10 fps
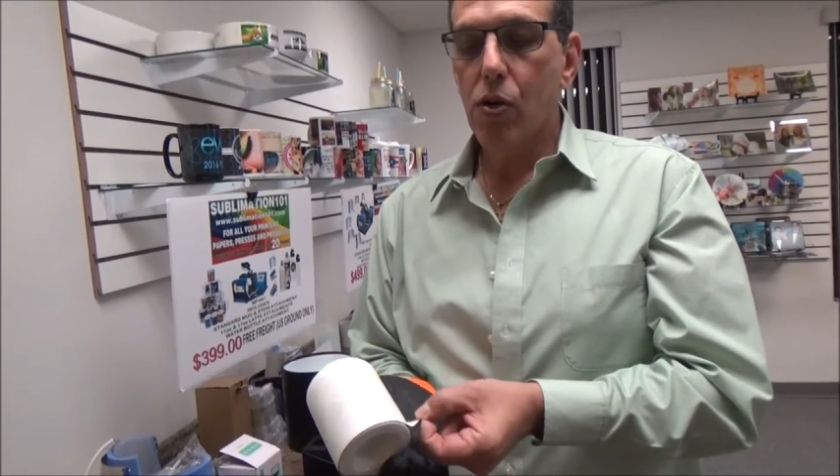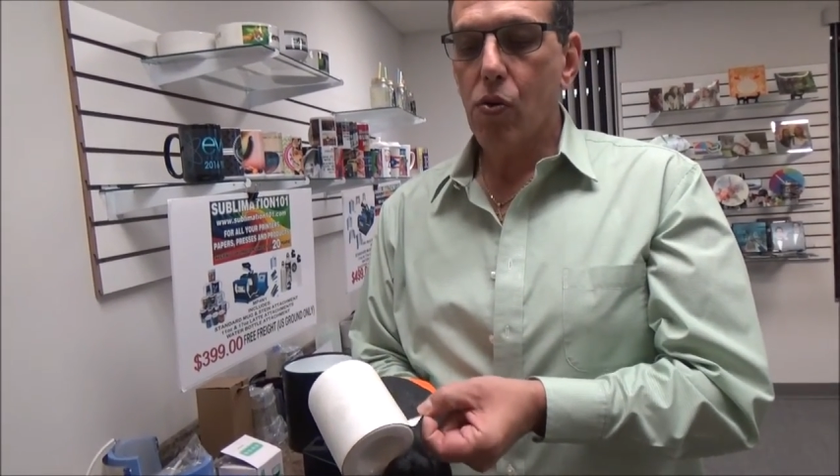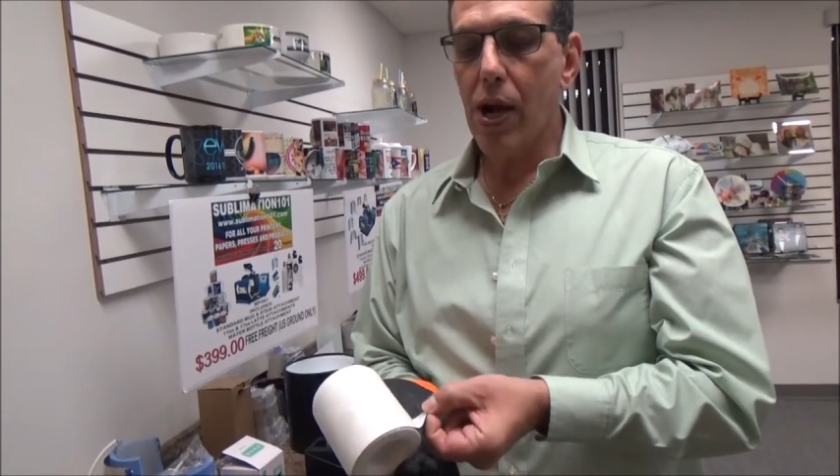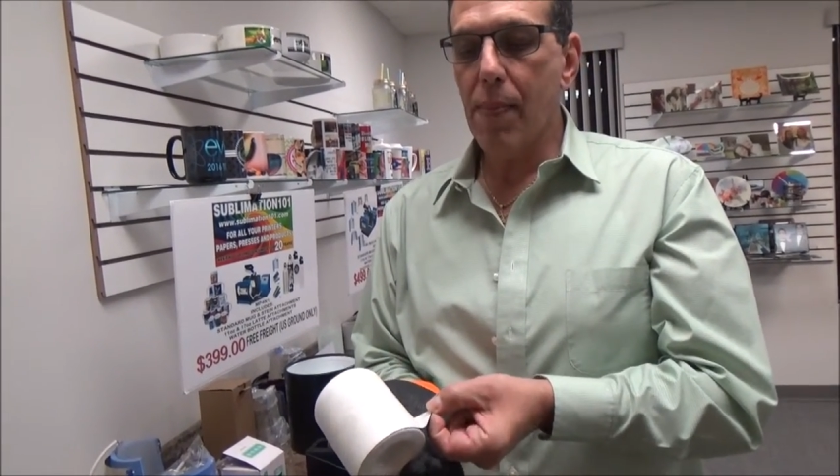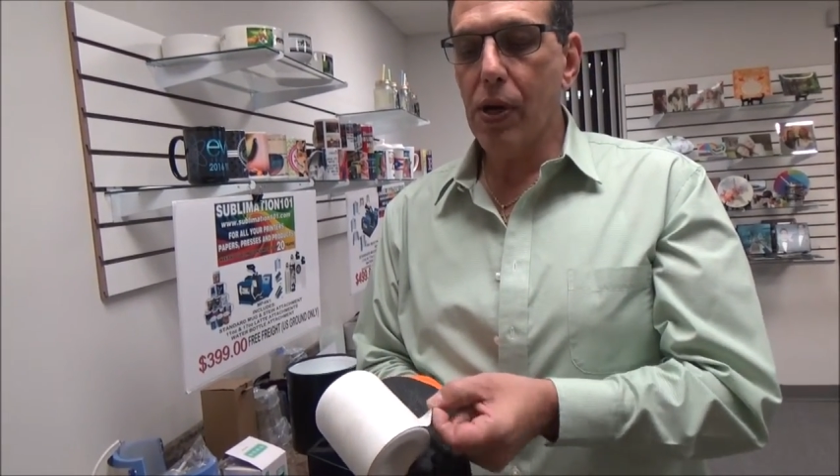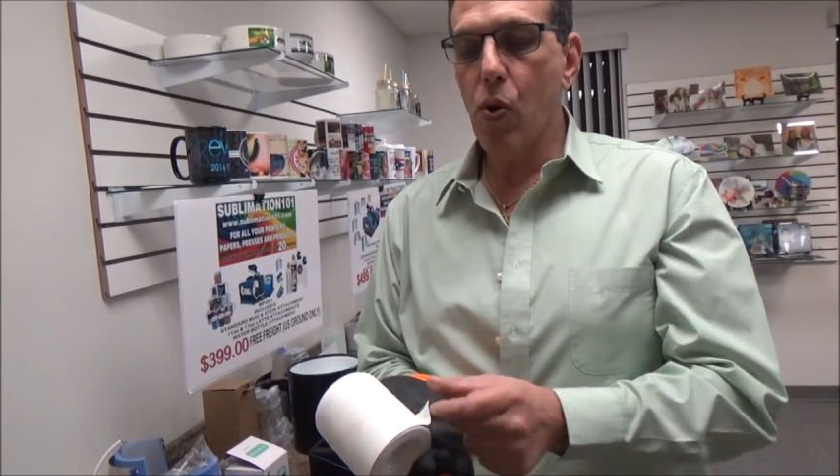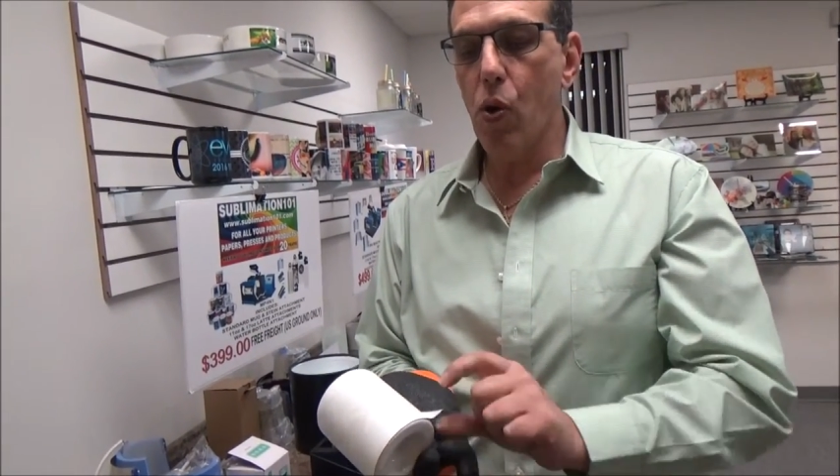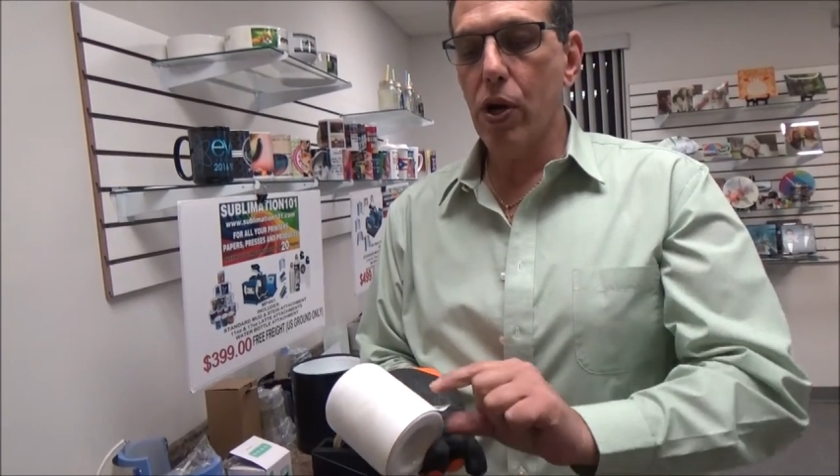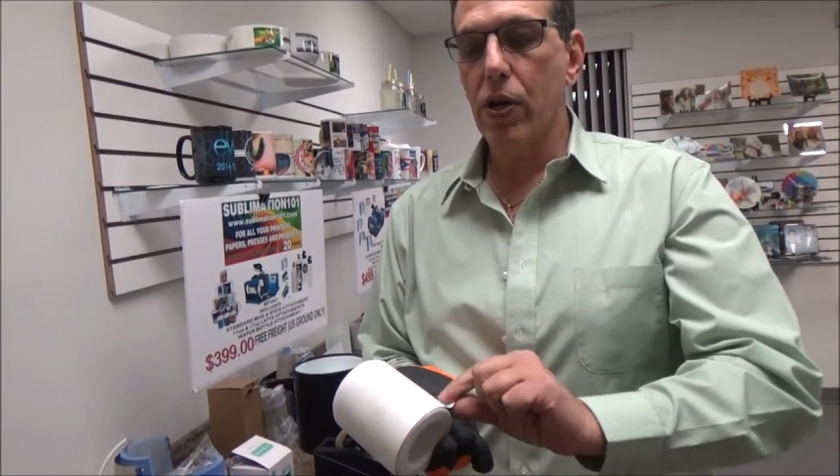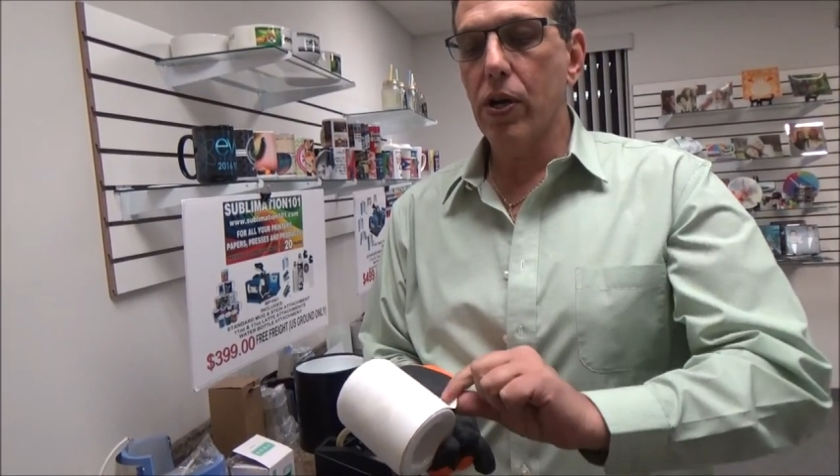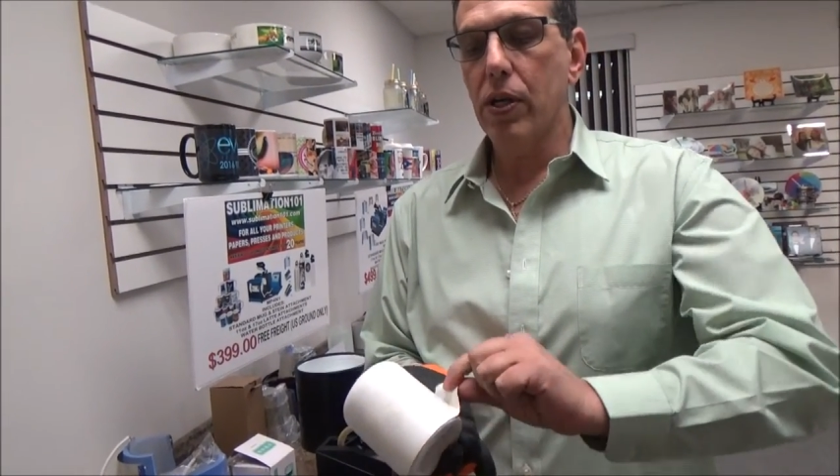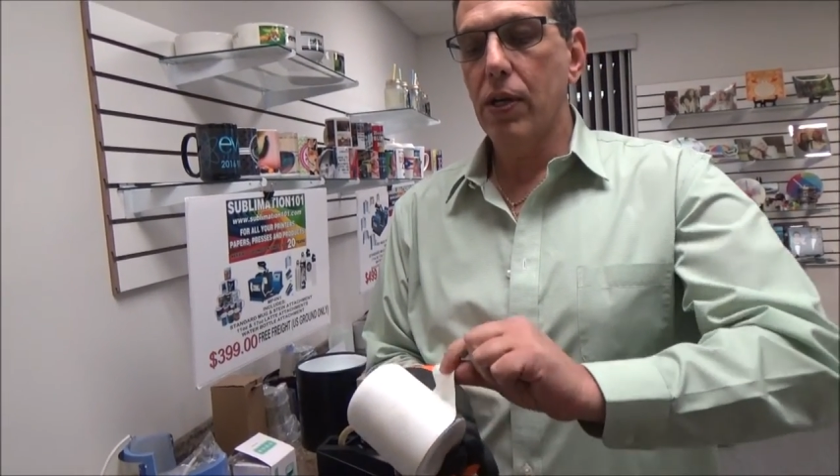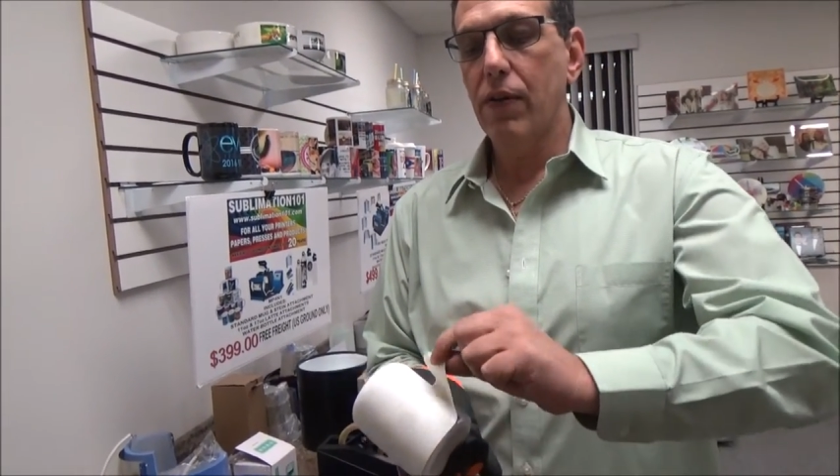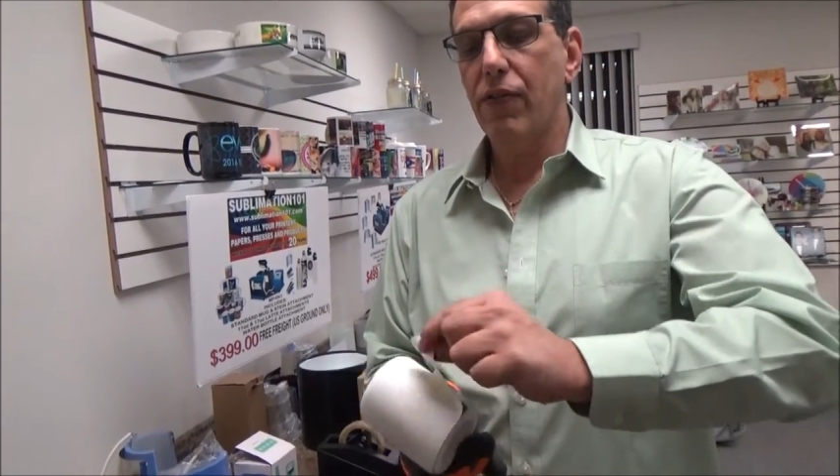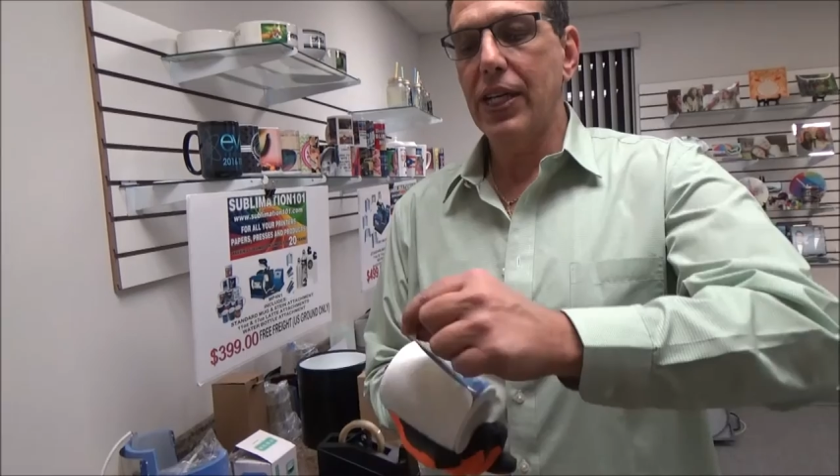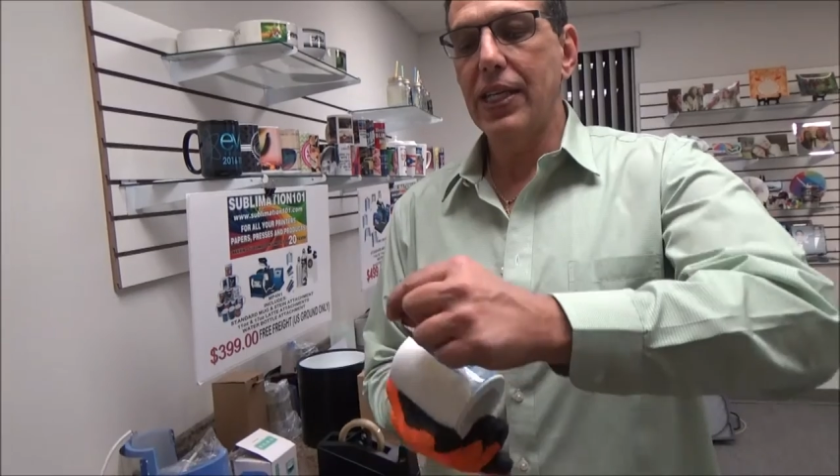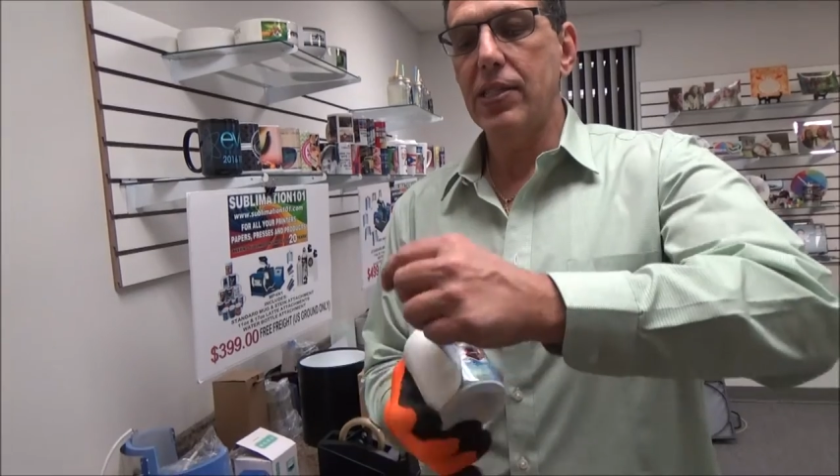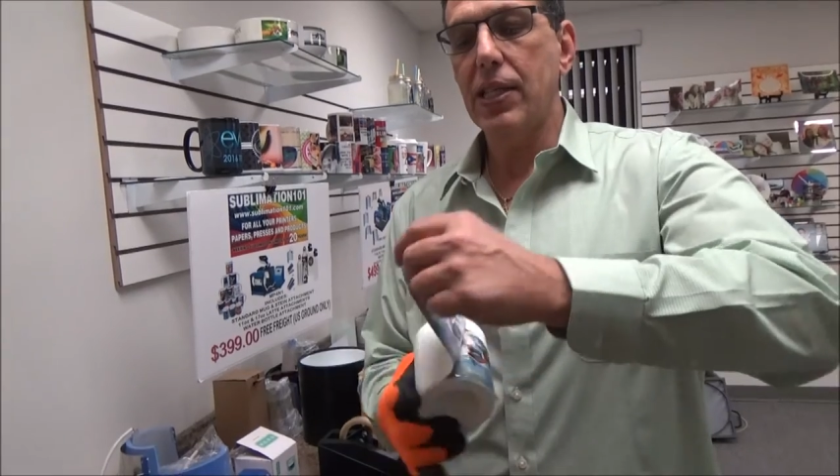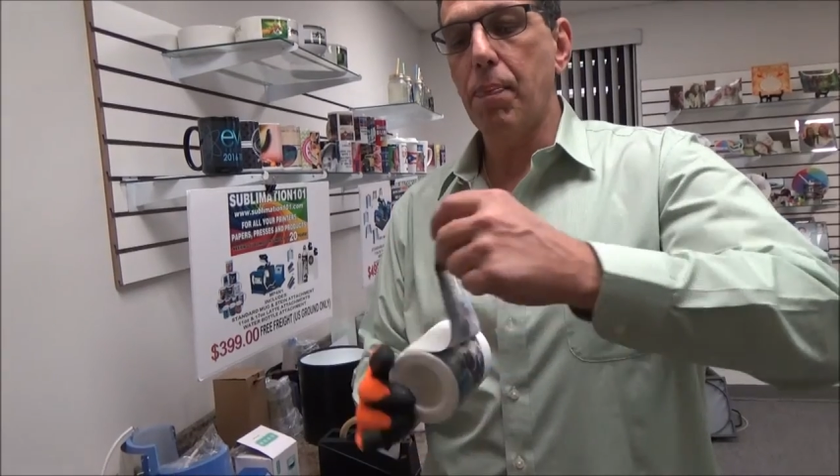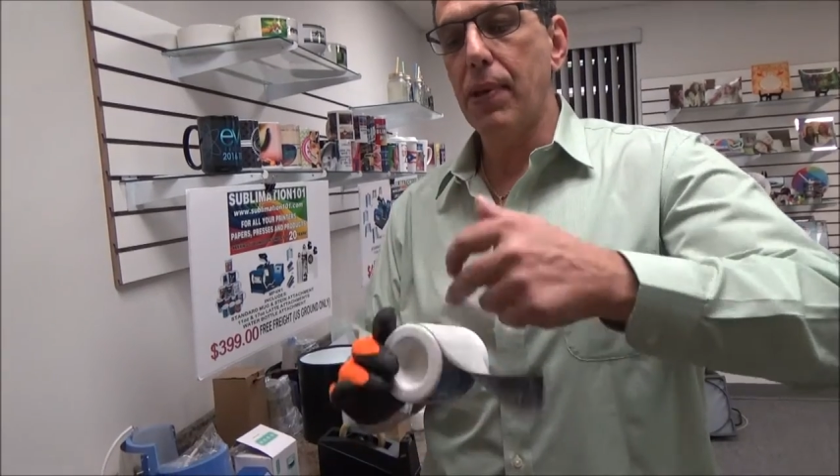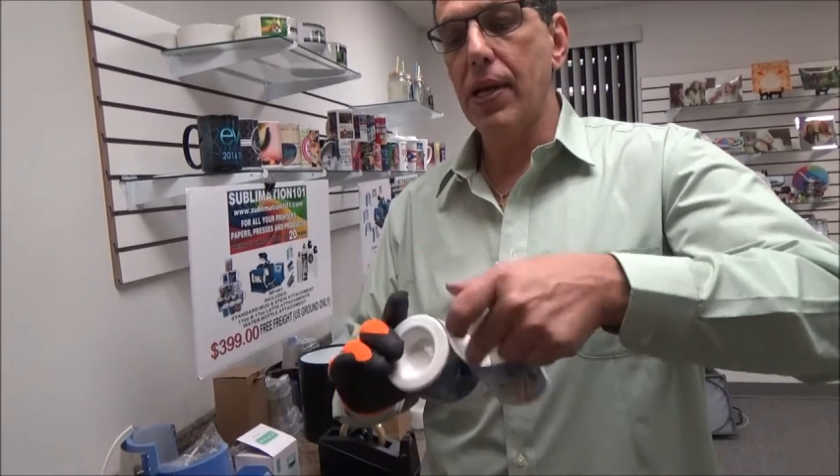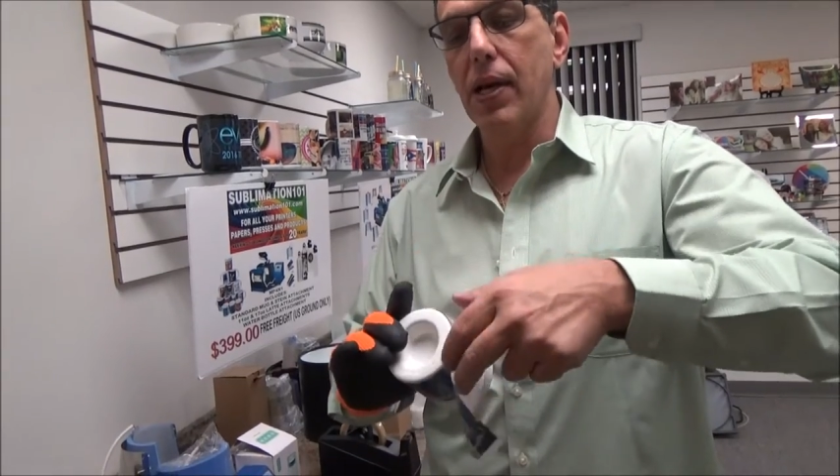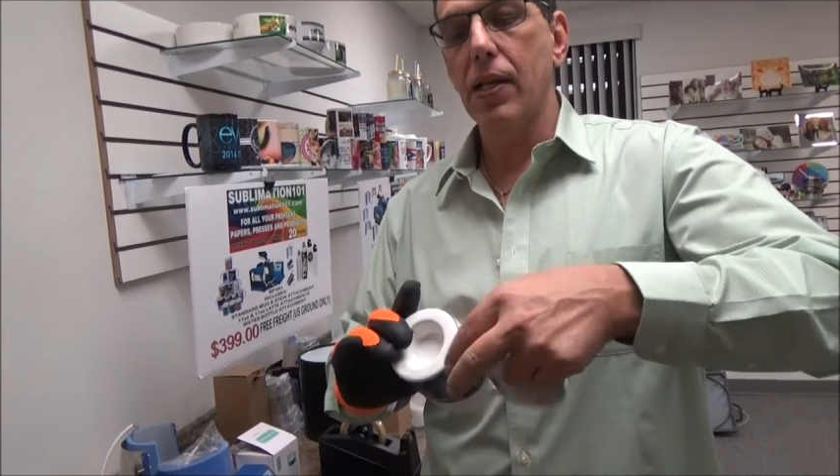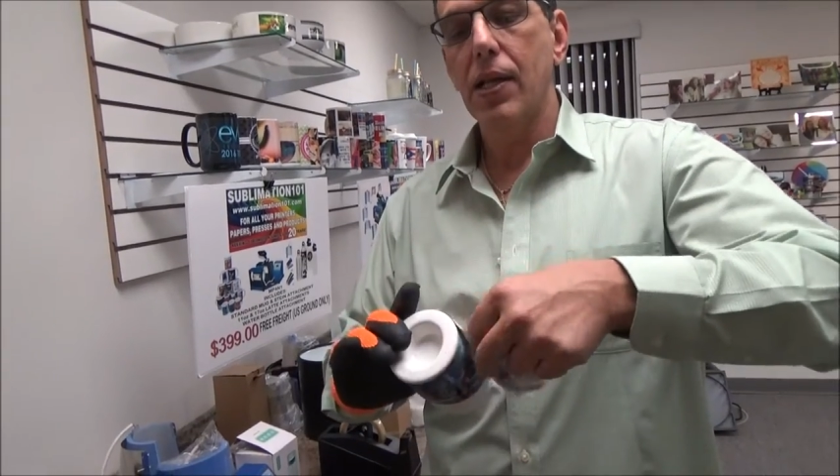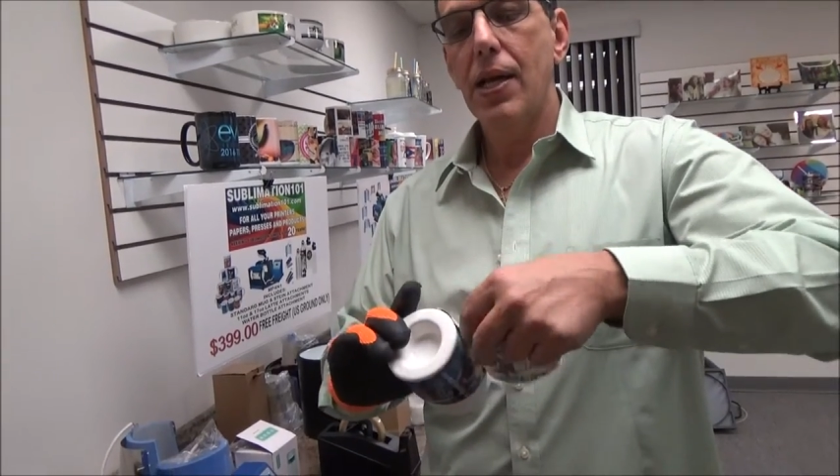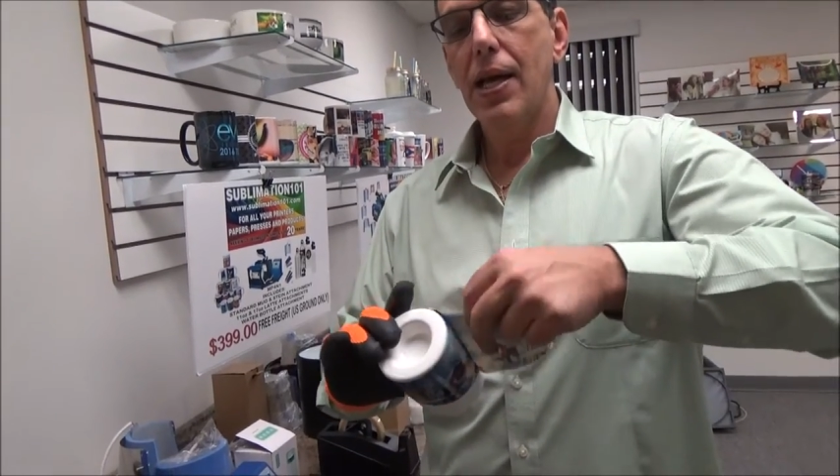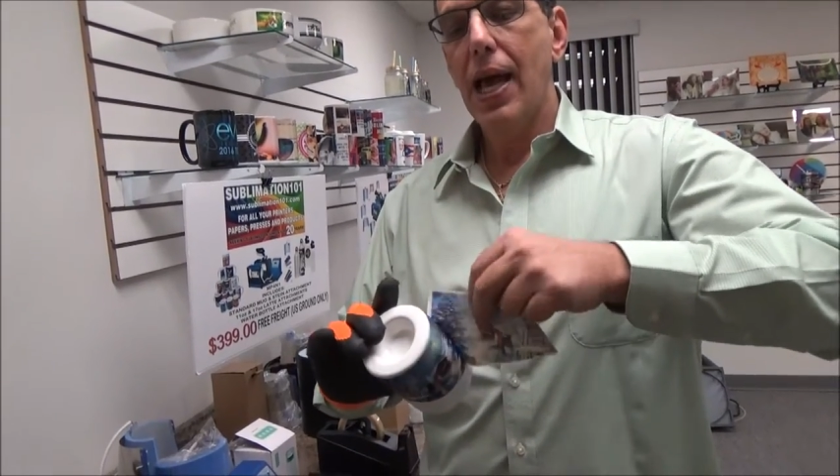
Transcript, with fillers: grab a corner for easy peel